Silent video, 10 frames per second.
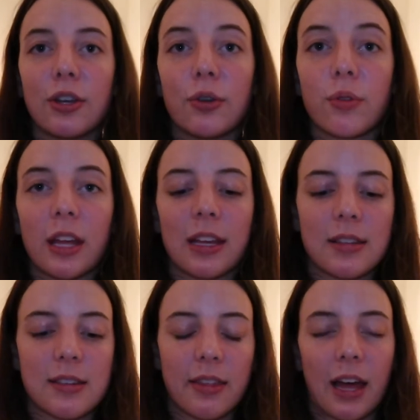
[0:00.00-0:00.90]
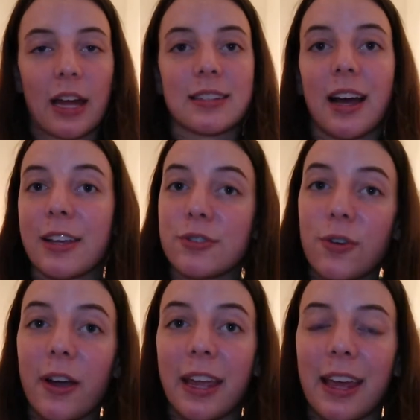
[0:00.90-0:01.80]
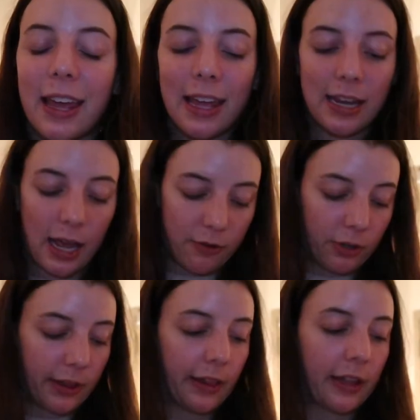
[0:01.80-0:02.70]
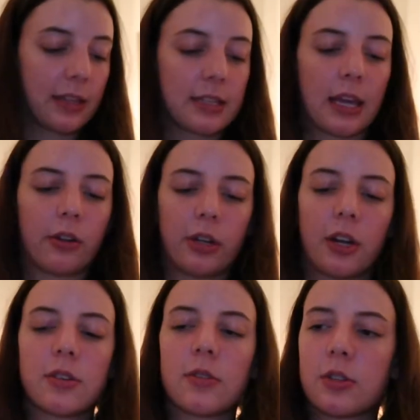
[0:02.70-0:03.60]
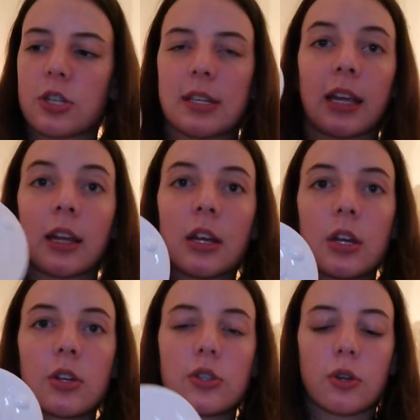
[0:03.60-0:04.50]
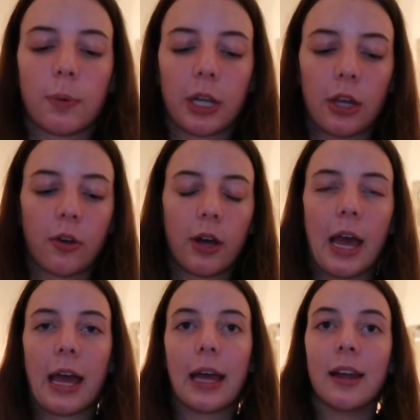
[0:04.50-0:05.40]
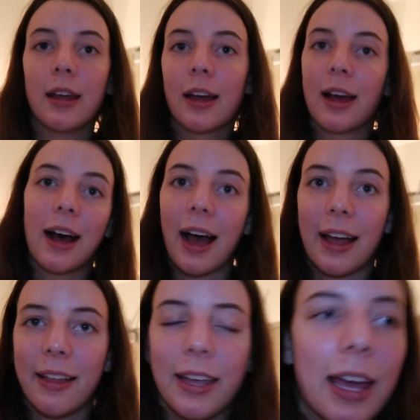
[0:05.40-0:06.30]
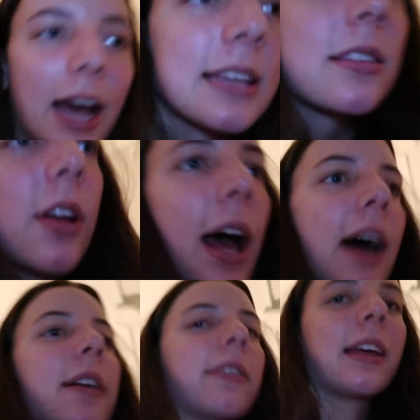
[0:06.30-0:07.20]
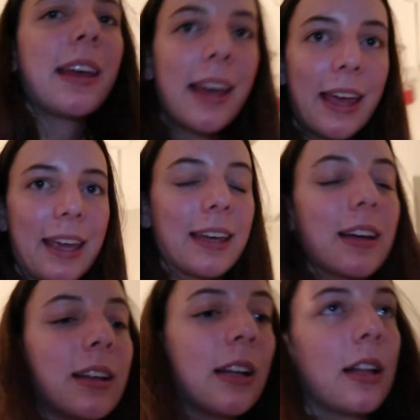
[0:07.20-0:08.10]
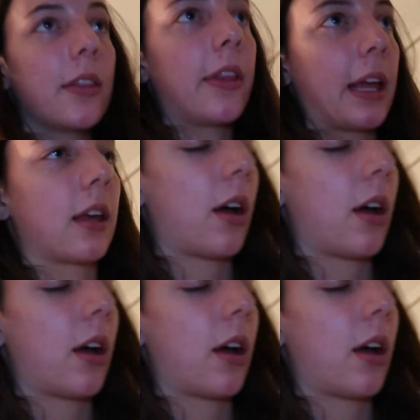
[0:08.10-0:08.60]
new things that I enjoy and I really like this candle and also it's just like super cute and I like it I still have a like